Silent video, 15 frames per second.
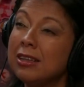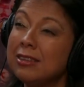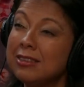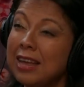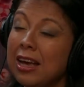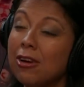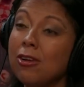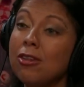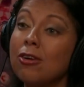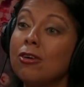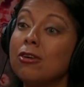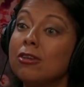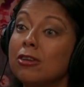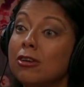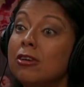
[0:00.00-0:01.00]
second
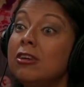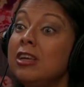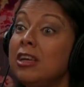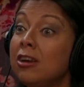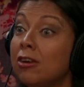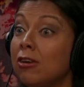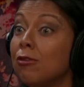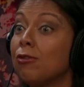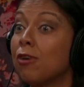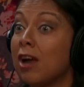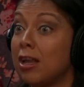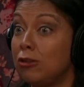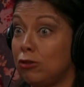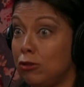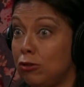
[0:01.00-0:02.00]
or third year of
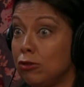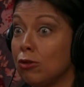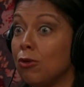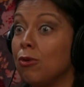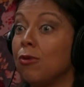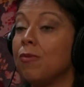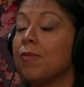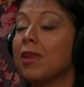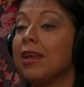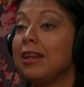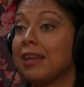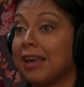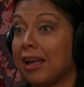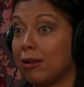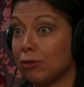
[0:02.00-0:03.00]
graduate school in
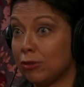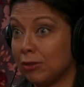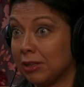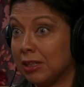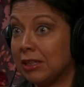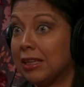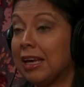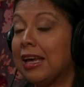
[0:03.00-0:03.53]
counseling,